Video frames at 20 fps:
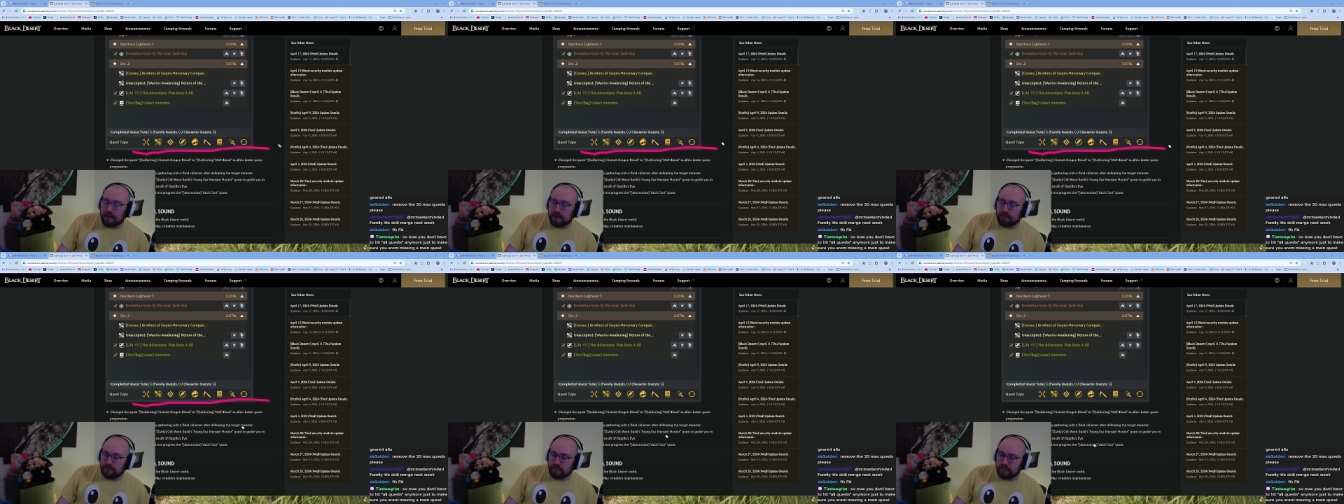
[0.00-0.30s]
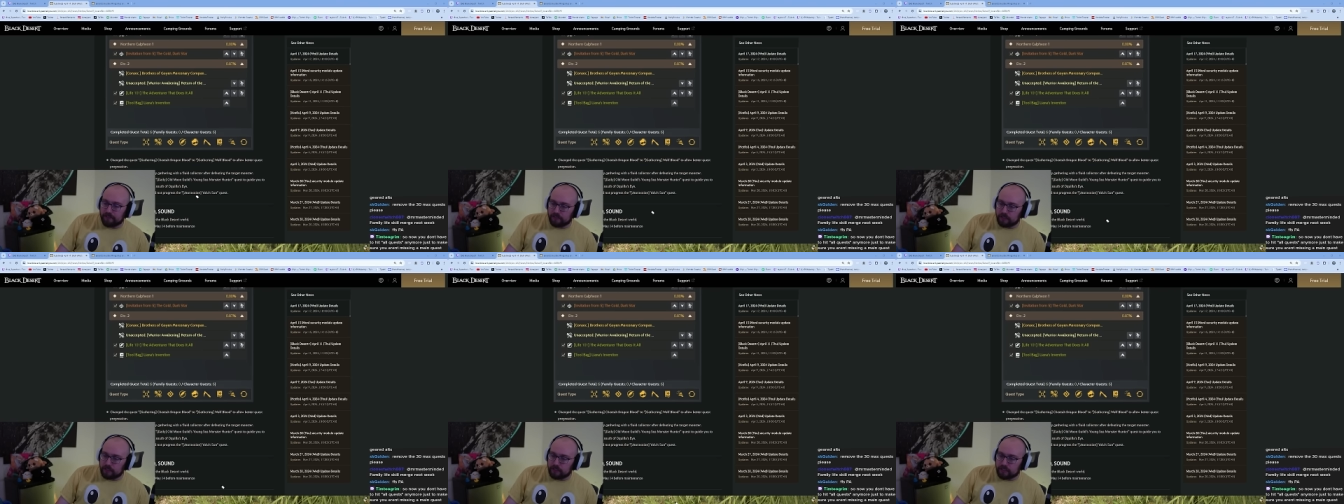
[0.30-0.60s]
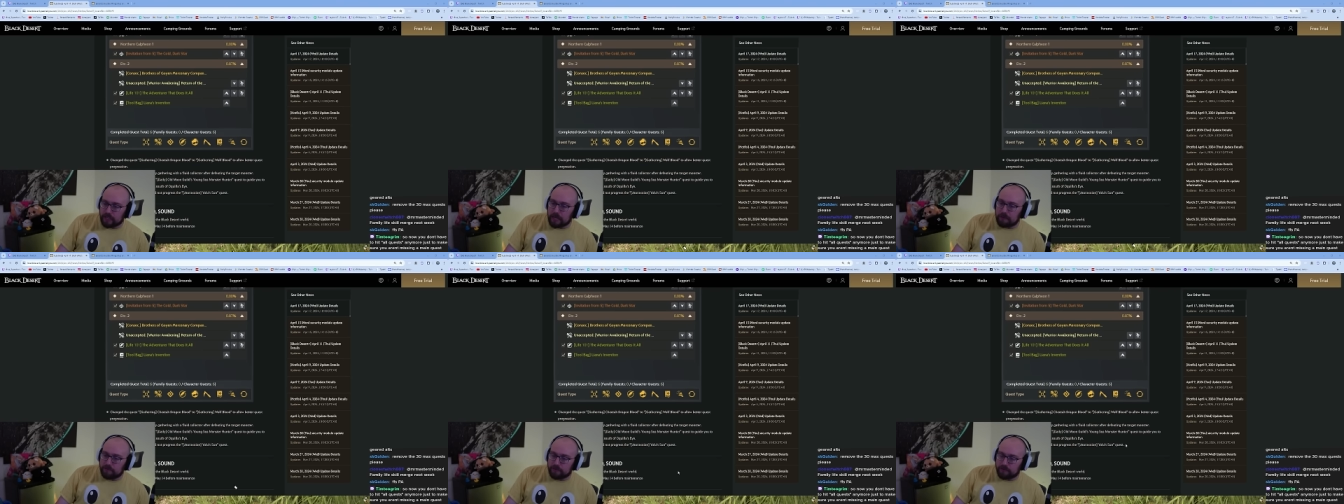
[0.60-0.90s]
of different
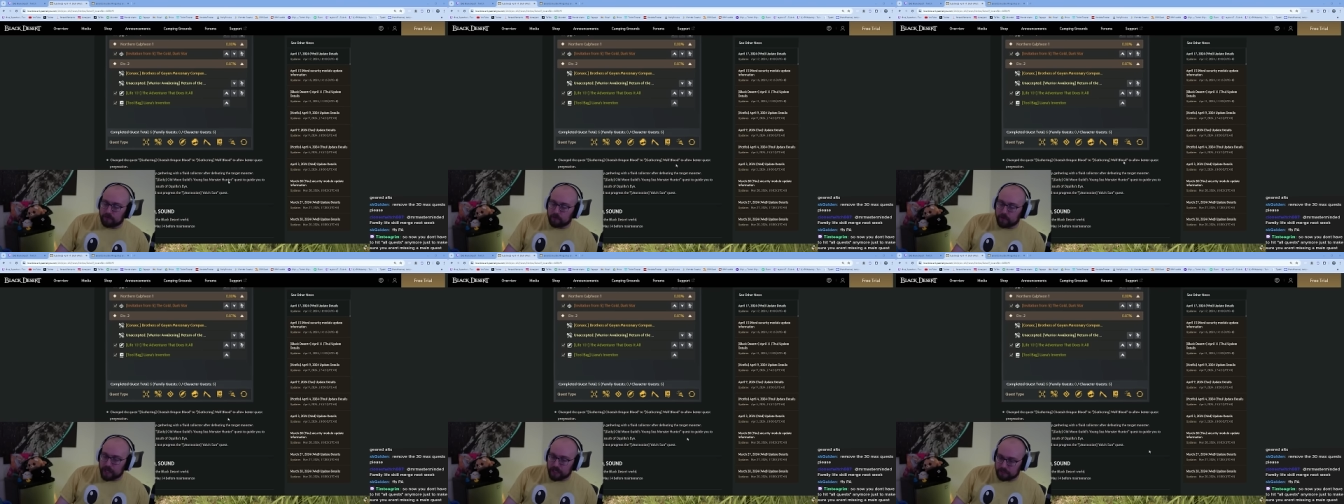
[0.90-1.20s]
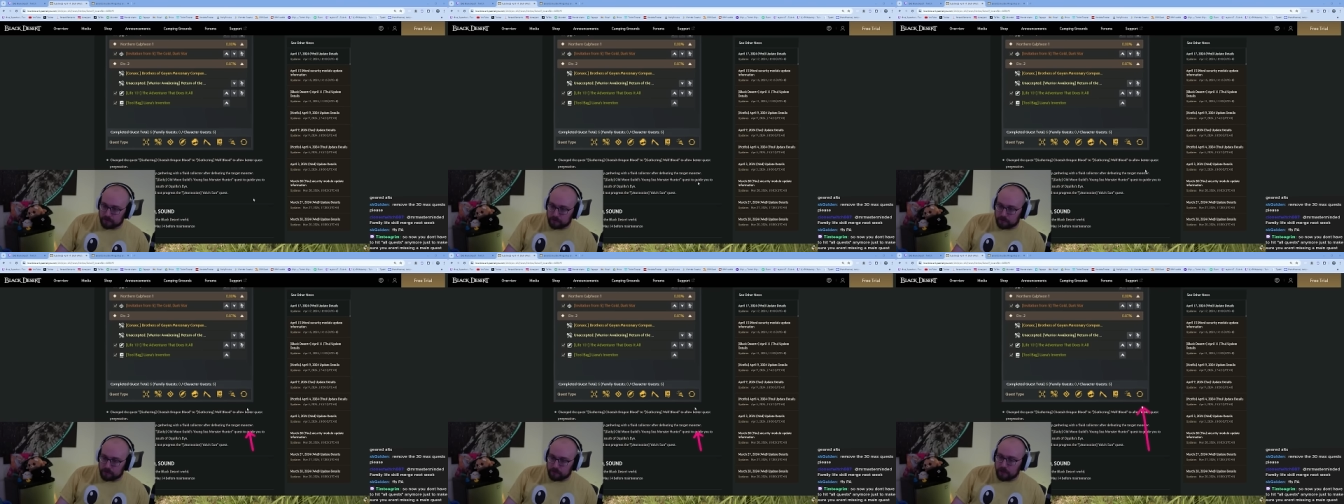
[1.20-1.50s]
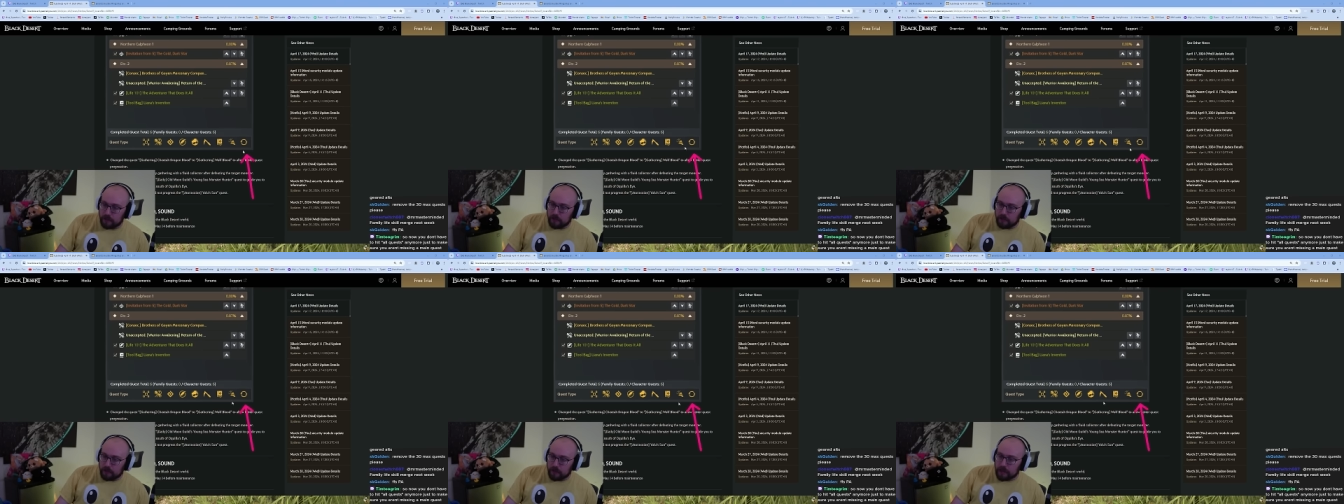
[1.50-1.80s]
types of quests.
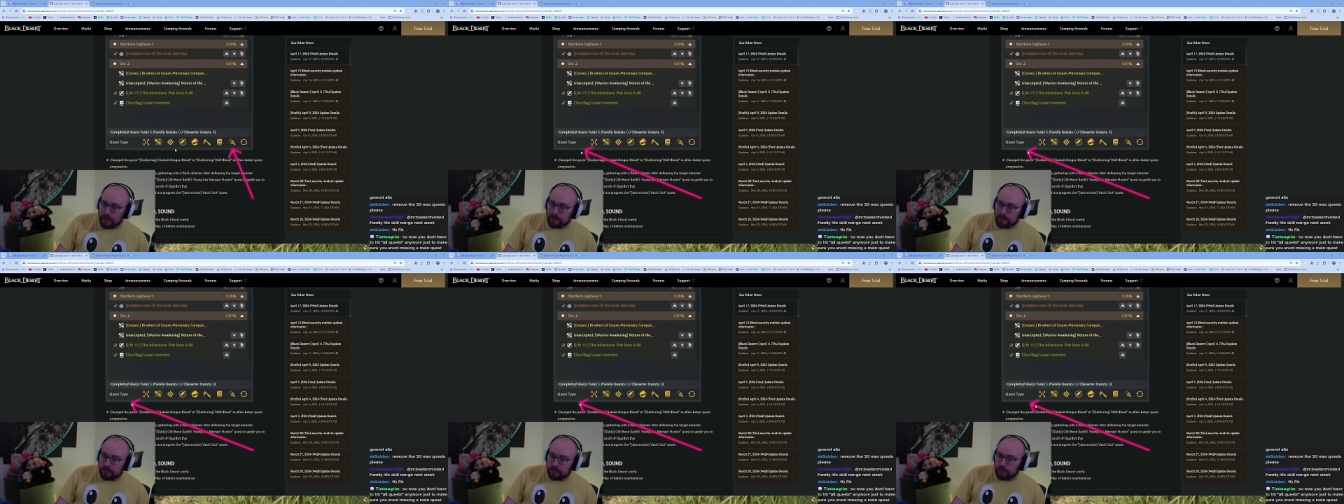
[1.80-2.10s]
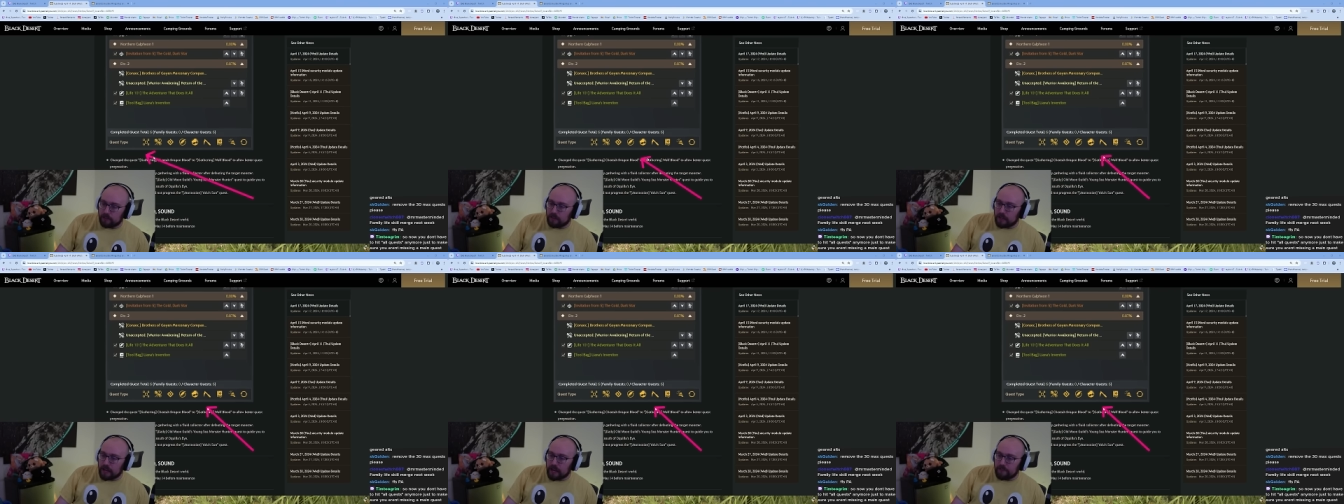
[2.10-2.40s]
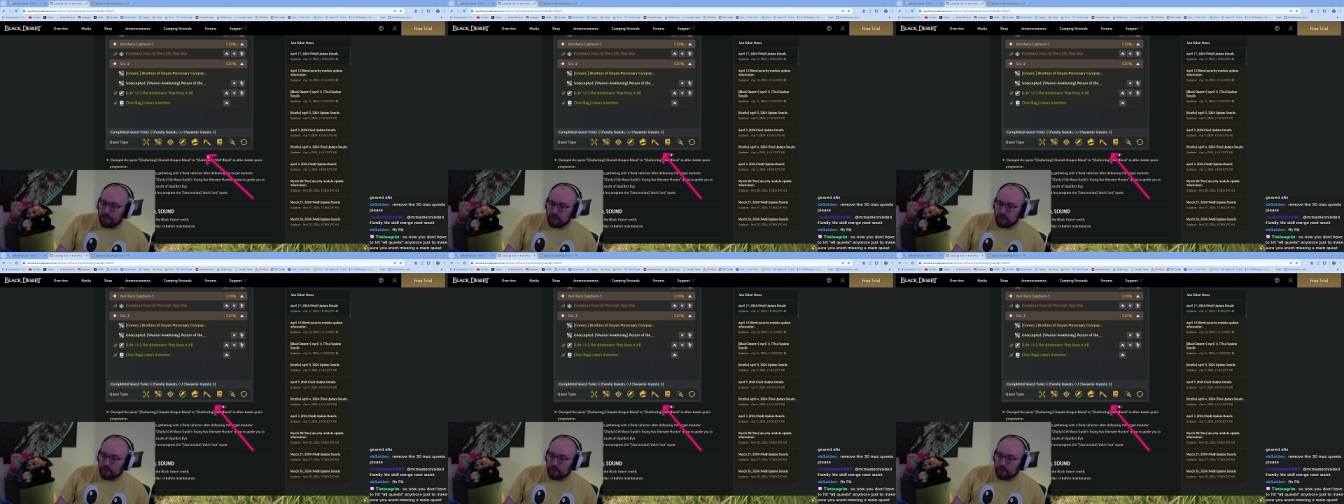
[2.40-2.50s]
uh, that you can have.